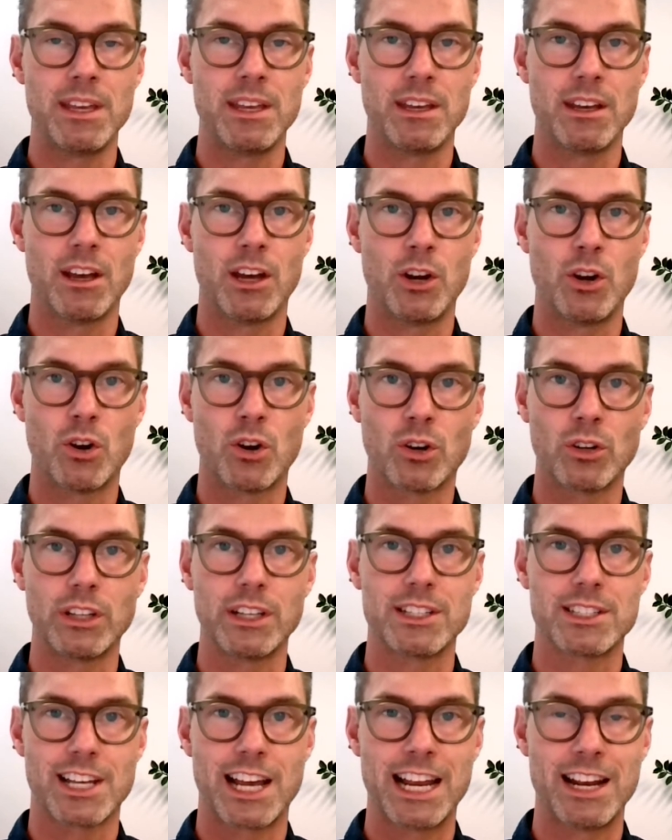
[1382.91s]
be an
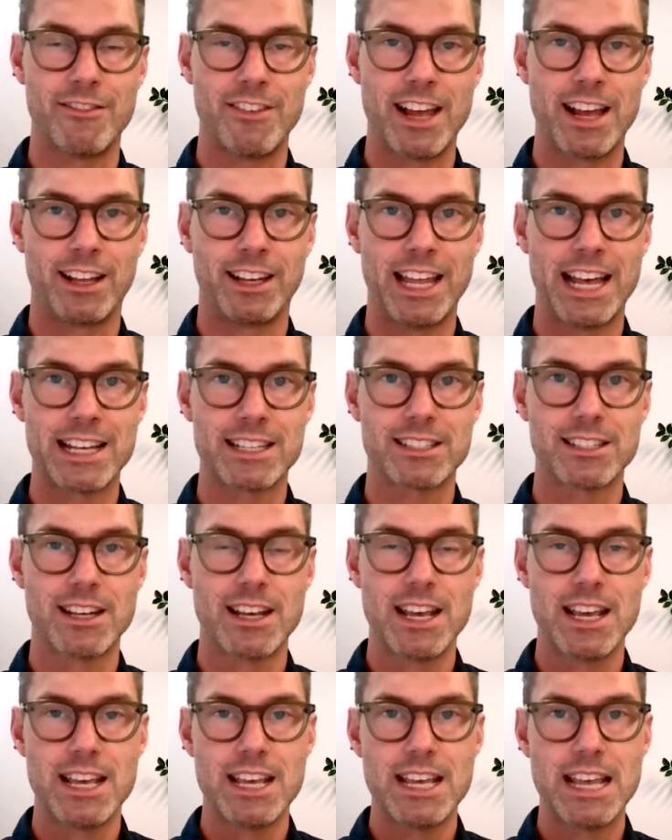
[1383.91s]
early sign of ALS,
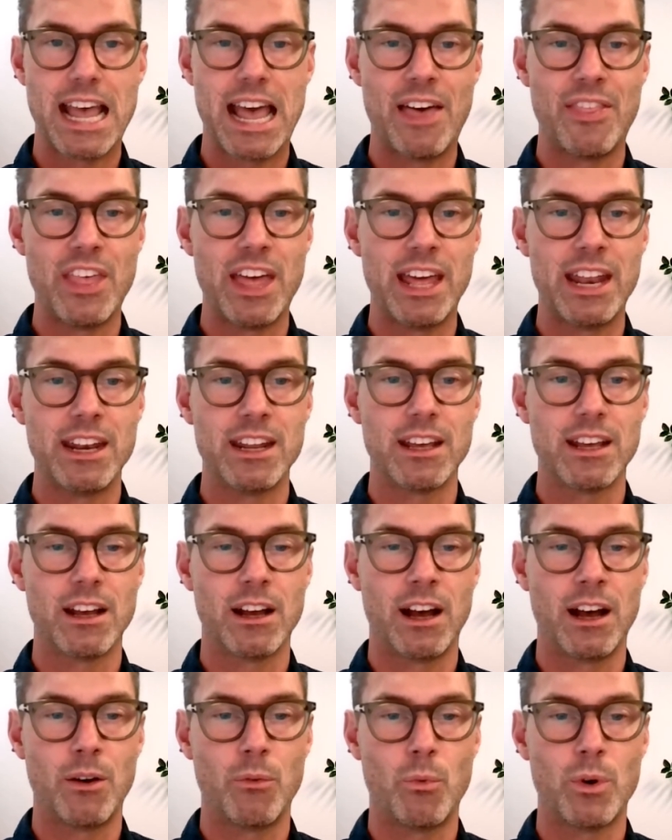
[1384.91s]
and then
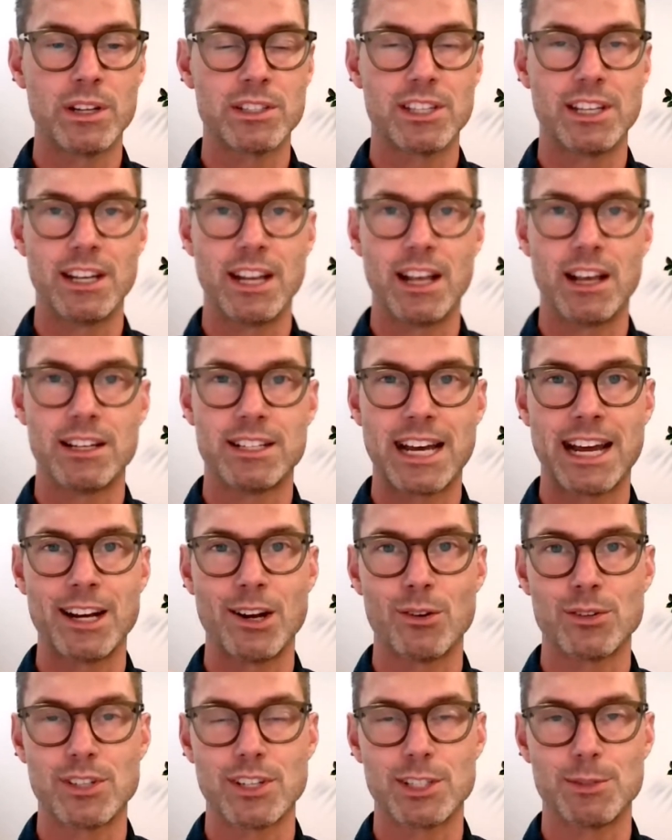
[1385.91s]
once a
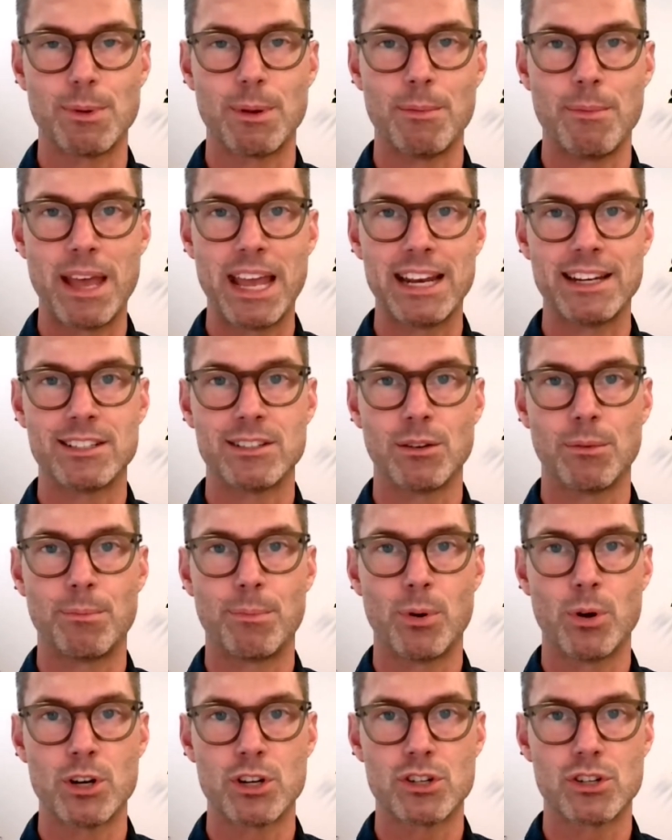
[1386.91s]
diagnosis has been made, to
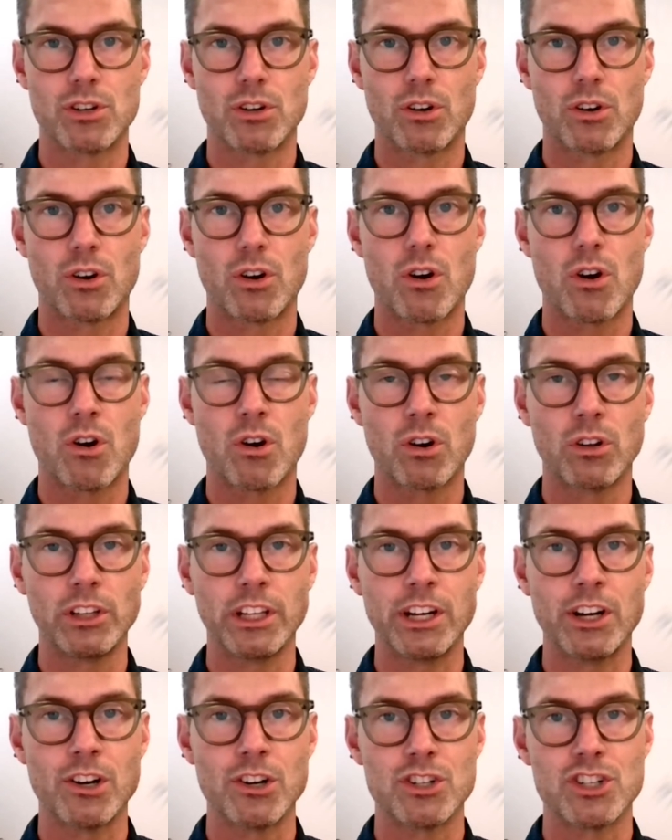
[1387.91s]
push
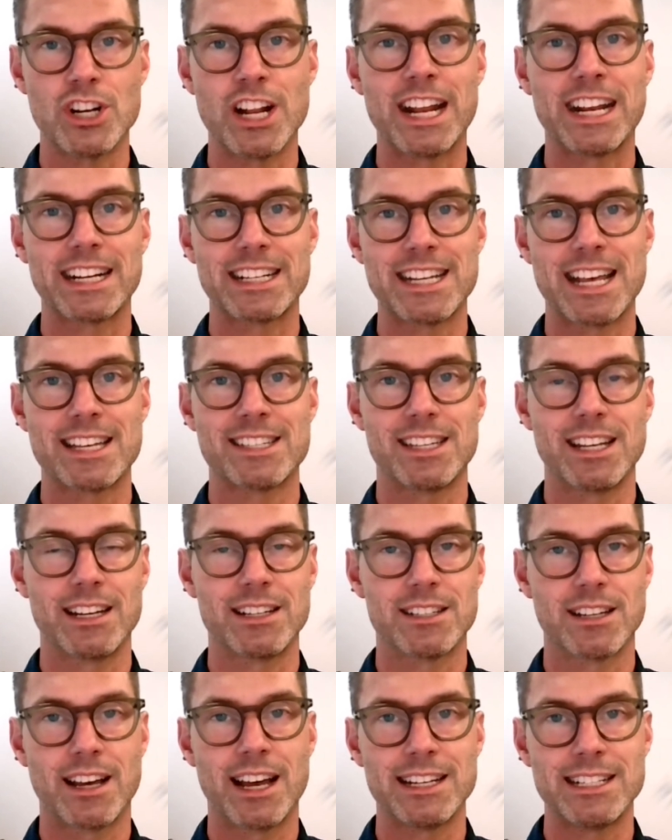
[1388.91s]
earlier genetic
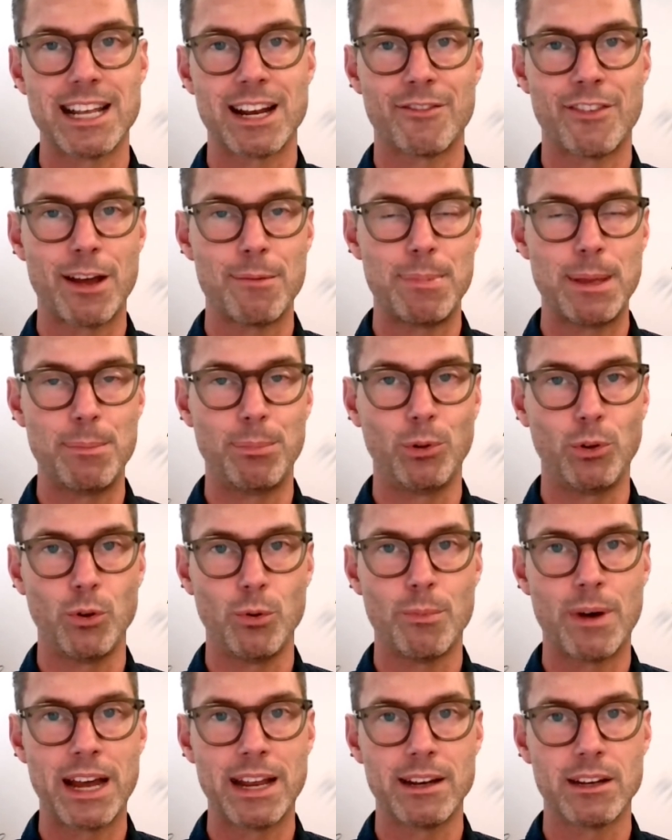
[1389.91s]
testing to identify people
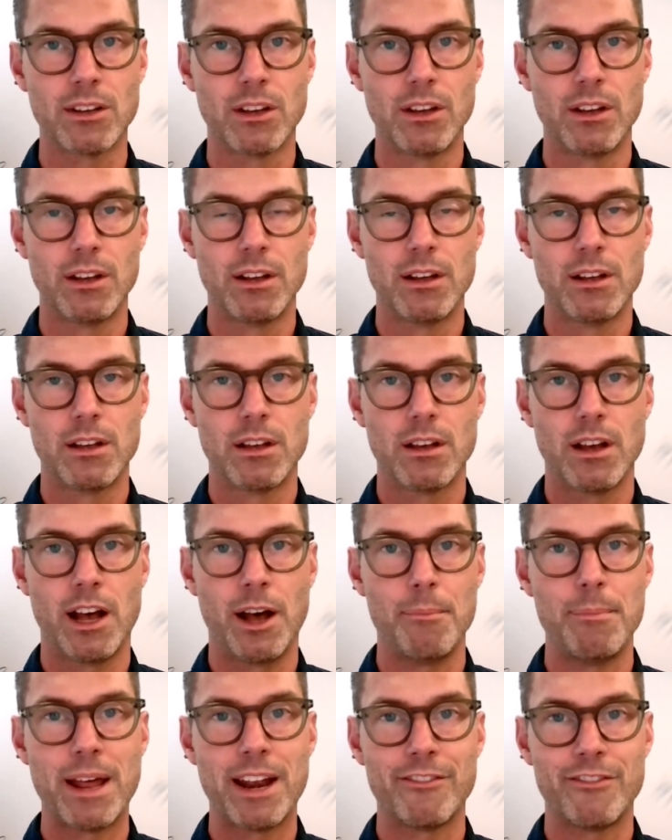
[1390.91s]
who might
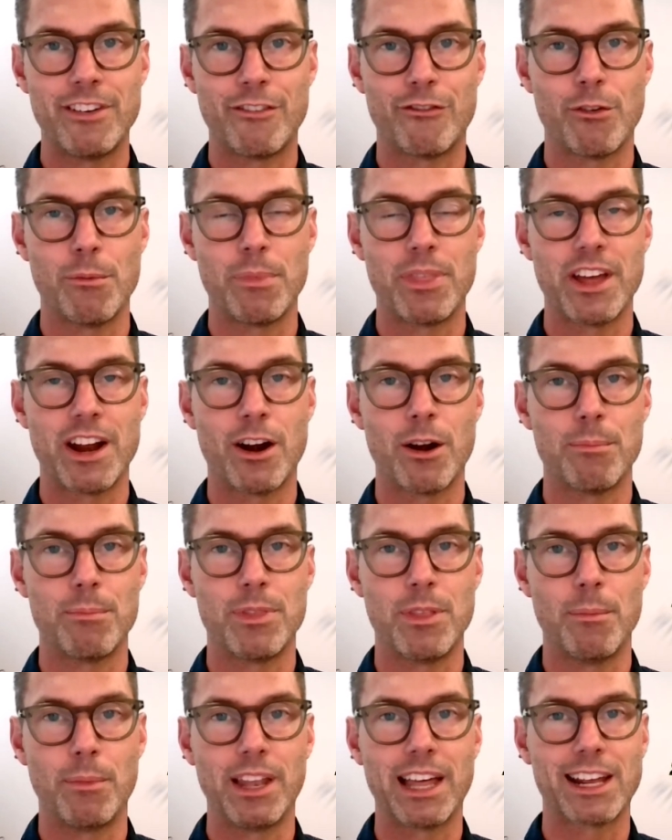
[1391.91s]
benefit from
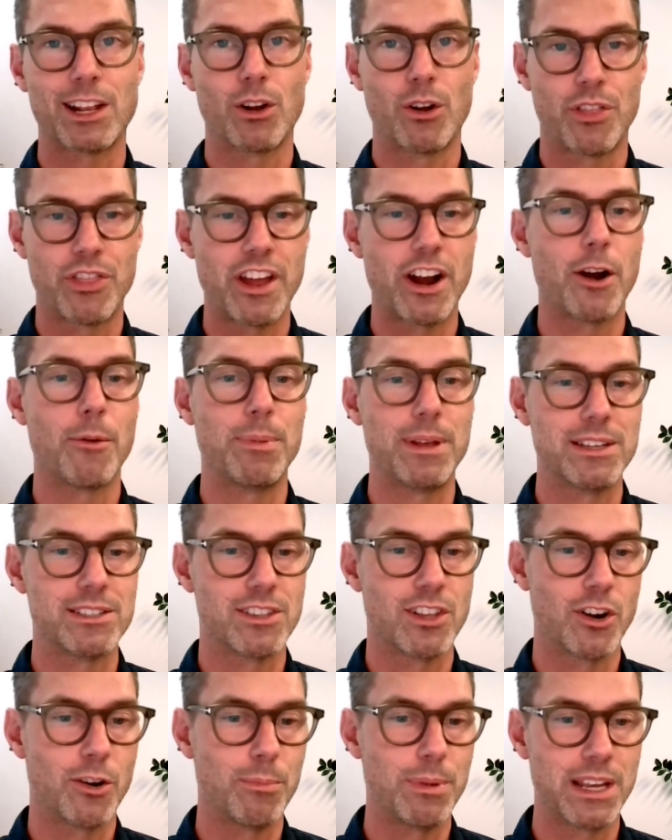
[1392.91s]
the molecular
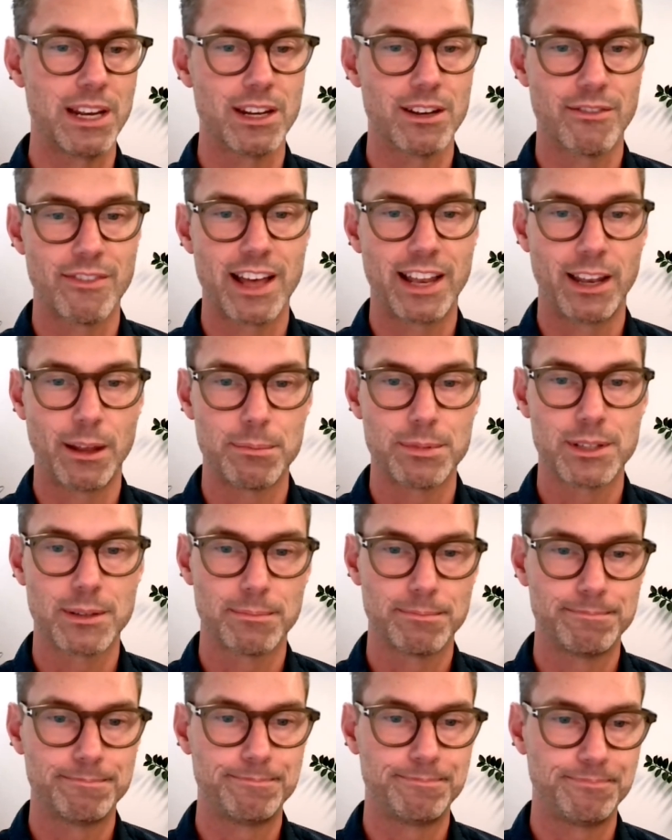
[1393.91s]
therapies that are being developed.